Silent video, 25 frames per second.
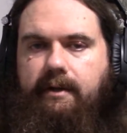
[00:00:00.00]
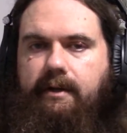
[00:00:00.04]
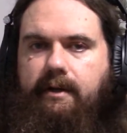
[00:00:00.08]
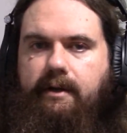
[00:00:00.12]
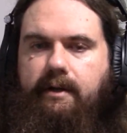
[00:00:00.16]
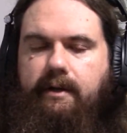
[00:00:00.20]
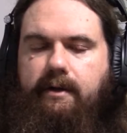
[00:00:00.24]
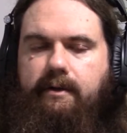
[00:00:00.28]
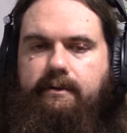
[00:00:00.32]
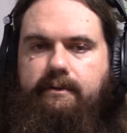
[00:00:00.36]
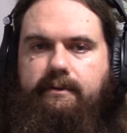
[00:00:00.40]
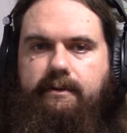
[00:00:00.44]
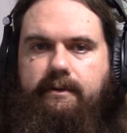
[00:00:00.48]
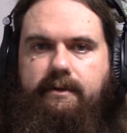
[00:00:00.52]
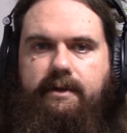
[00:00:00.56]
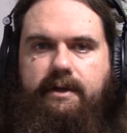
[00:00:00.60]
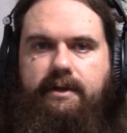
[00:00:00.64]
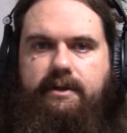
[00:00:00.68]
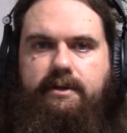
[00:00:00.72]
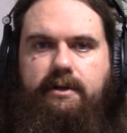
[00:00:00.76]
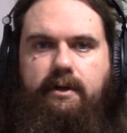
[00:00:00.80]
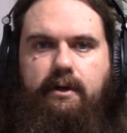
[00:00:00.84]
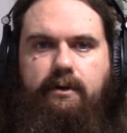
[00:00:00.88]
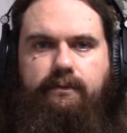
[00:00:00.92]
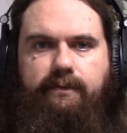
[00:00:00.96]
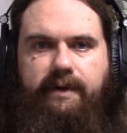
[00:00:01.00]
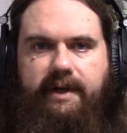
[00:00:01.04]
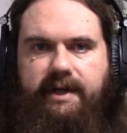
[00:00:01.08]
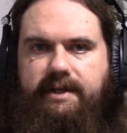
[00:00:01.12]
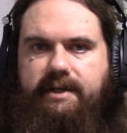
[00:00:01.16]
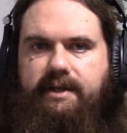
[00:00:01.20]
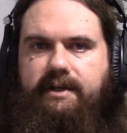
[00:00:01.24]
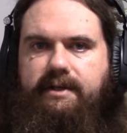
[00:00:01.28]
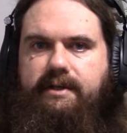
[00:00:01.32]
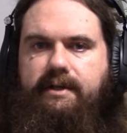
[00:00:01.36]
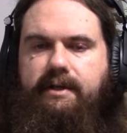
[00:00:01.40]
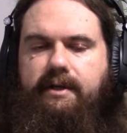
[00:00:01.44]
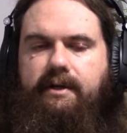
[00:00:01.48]
You know, there's no
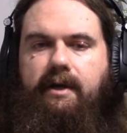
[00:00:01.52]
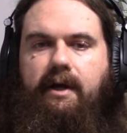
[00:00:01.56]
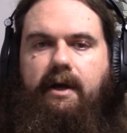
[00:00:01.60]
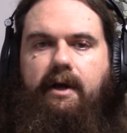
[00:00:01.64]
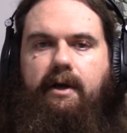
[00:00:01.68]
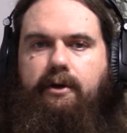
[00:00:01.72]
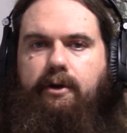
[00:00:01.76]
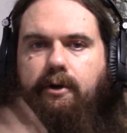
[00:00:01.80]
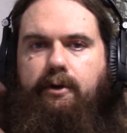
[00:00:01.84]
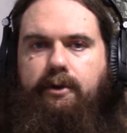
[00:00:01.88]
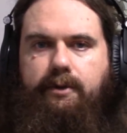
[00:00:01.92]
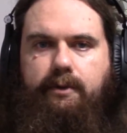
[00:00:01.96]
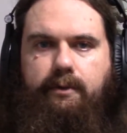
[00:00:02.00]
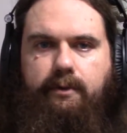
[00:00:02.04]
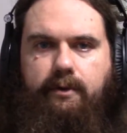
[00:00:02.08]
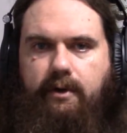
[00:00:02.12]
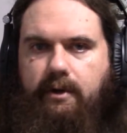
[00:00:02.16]
reason to go through